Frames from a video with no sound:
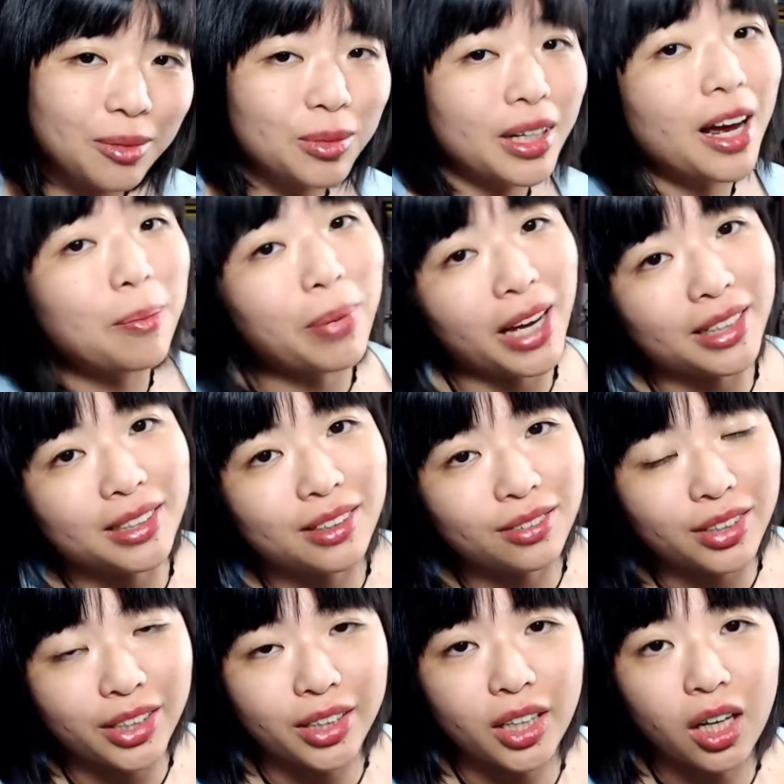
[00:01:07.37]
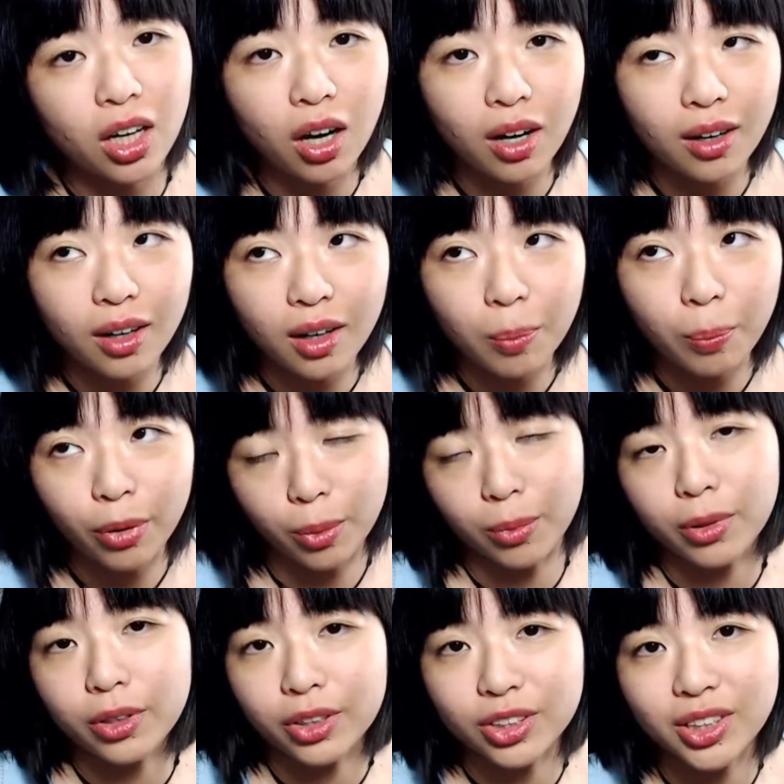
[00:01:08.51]
time passively
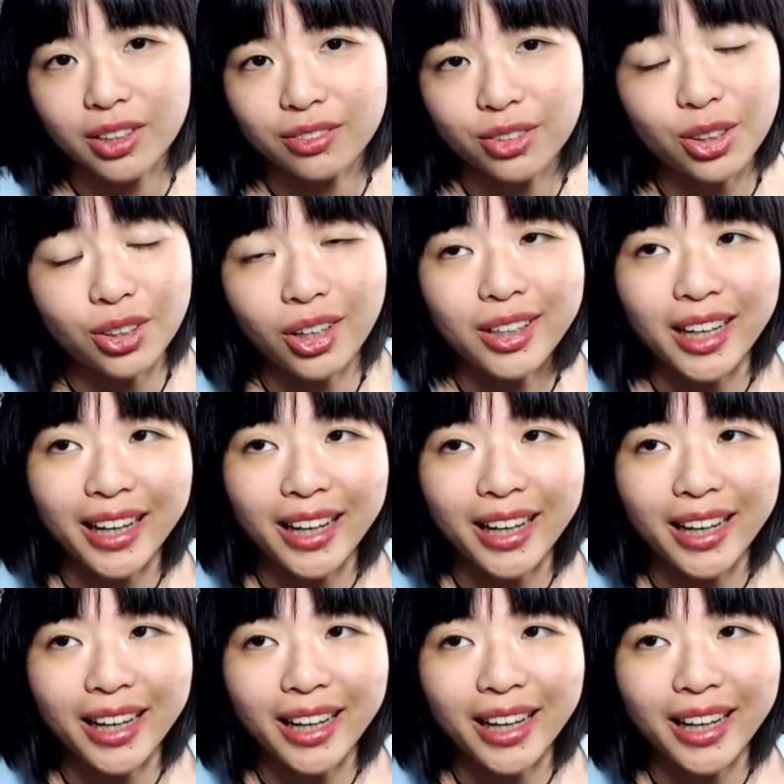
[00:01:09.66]
promote yourself. You're on